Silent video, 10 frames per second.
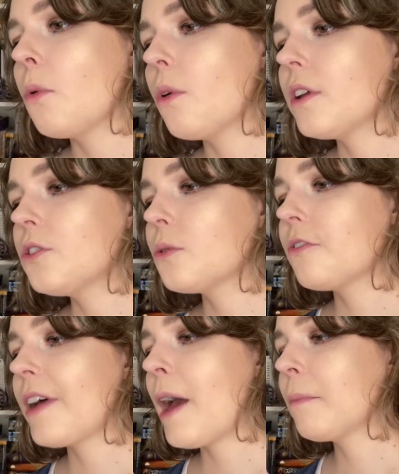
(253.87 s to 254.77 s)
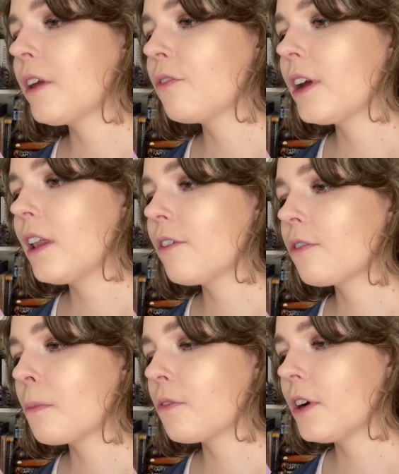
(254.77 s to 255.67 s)
Born into a family reeling
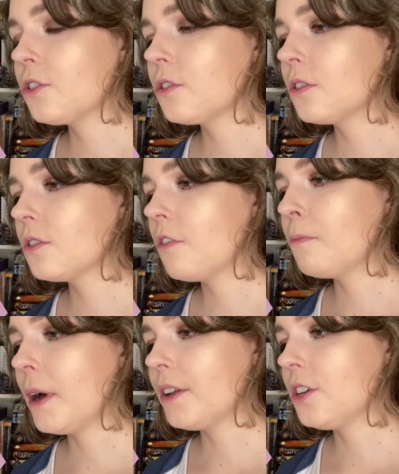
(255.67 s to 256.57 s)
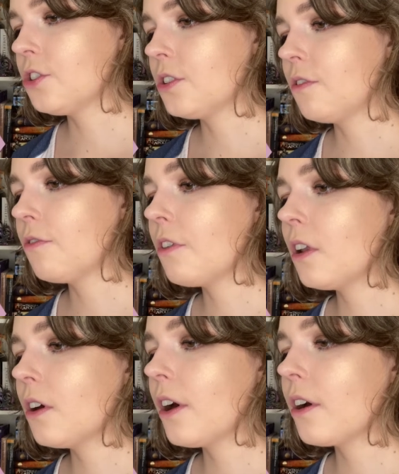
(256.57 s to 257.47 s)
from the ruptures of partition,
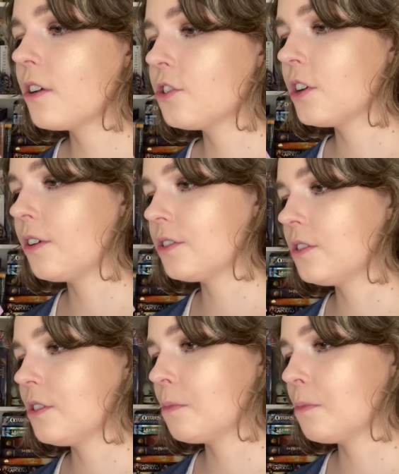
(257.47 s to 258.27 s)
follow her as she crosses the